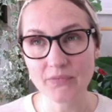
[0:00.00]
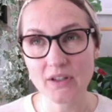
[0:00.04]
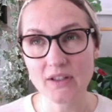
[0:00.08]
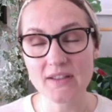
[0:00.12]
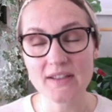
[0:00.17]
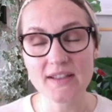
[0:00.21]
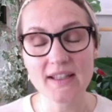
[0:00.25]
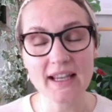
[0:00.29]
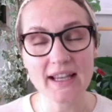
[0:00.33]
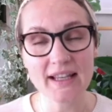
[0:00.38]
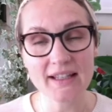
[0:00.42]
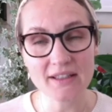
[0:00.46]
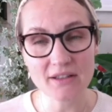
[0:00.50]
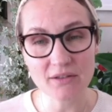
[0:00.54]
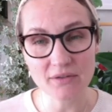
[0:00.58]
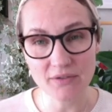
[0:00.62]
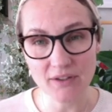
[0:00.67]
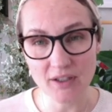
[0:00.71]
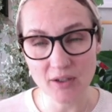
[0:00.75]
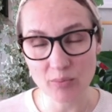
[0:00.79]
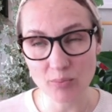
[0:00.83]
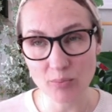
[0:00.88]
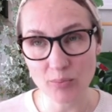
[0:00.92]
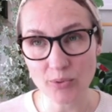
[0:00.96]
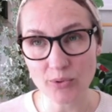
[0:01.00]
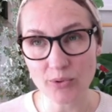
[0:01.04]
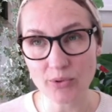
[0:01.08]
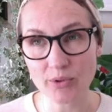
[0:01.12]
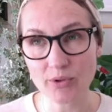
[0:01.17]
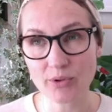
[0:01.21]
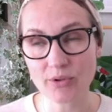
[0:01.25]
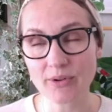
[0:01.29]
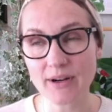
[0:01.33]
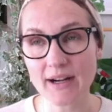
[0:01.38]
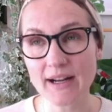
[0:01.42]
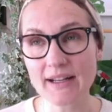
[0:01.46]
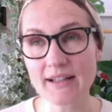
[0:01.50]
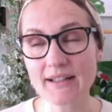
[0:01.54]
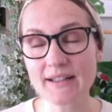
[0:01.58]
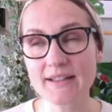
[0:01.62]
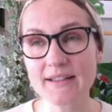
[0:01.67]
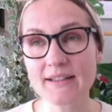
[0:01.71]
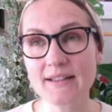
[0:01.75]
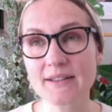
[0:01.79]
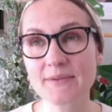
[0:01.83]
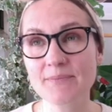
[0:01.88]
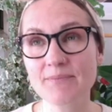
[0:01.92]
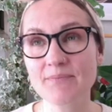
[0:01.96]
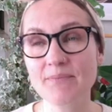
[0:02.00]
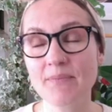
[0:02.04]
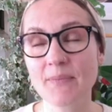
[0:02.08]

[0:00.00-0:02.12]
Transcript: scientific progress,